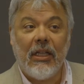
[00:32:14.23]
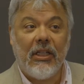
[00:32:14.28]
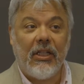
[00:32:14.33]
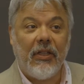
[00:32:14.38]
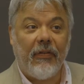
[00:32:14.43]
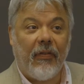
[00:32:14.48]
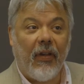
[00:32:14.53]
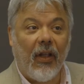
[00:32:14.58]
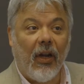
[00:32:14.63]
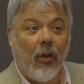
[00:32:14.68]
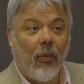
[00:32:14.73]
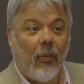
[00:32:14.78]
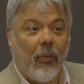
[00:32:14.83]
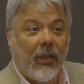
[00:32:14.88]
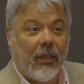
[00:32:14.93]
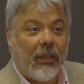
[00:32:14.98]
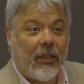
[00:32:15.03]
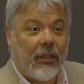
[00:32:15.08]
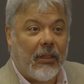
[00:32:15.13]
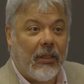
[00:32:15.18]

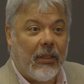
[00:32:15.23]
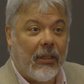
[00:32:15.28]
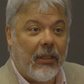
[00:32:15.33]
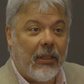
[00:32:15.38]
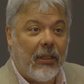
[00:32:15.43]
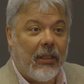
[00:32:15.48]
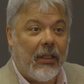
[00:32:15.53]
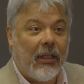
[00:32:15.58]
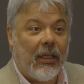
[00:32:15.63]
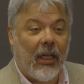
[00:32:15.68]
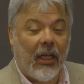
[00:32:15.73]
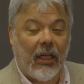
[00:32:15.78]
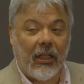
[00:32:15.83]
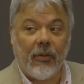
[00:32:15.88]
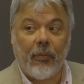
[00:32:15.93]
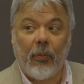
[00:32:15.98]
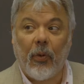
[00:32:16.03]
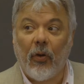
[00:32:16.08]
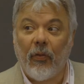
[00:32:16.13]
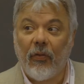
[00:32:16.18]
development
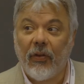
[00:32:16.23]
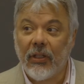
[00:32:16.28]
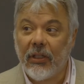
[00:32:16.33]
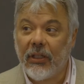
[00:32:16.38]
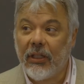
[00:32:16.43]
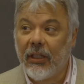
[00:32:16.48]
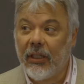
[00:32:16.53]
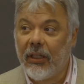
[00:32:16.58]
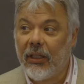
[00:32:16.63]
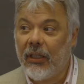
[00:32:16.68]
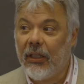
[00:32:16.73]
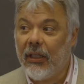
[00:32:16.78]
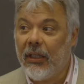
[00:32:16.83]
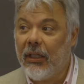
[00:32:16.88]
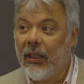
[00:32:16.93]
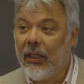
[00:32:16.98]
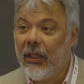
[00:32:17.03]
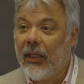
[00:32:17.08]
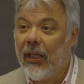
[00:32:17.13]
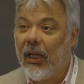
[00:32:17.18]
and poverty
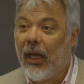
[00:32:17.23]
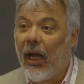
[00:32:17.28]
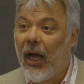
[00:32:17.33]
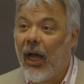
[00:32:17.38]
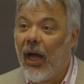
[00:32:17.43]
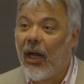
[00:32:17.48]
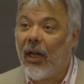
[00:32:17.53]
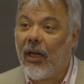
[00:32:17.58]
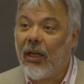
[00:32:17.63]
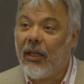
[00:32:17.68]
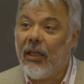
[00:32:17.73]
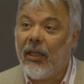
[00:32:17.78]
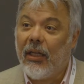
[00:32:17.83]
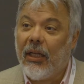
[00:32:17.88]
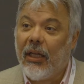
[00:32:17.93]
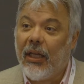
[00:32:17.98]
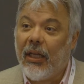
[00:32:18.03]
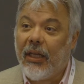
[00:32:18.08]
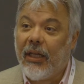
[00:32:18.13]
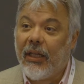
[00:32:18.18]
are
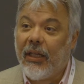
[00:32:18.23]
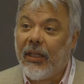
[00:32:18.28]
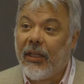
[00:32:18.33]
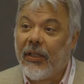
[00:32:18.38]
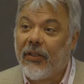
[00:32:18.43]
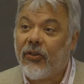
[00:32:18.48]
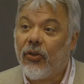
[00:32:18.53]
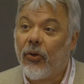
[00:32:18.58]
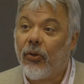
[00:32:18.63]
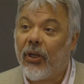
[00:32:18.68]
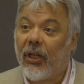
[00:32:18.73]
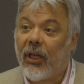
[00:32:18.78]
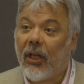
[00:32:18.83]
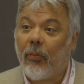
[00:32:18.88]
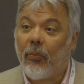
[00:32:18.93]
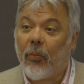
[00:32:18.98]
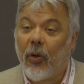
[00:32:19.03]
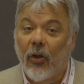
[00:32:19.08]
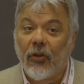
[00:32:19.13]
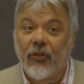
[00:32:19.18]
historical
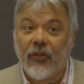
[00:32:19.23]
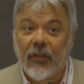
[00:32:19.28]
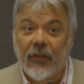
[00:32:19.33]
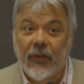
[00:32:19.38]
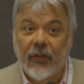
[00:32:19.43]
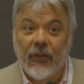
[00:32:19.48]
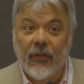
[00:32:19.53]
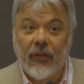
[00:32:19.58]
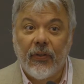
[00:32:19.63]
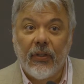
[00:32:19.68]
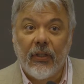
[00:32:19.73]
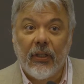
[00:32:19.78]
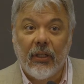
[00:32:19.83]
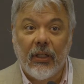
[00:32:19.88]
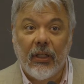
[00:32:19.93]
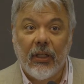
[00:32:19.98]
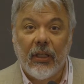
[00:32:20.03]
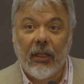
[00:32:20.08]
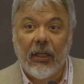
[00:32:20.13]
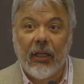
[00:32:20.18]
process
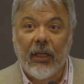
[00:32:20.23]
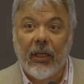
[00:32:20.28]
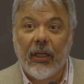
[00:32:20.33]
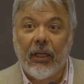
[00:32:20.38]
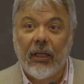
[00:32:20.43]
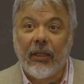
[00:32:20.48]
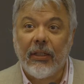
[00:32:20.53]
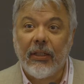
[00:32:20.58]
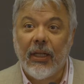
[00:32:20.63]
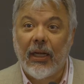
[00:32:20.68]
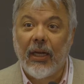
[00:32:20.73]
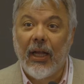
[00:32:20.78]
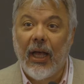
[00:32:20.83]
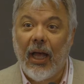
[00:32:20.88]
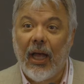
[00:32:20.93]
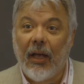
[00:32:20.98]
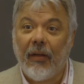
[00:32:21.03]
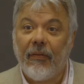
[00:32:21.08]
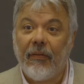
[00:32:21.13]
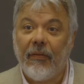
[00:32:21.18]
that
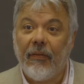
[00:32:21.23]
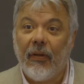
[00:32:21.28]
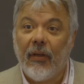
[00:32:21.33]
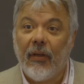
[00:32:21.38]
have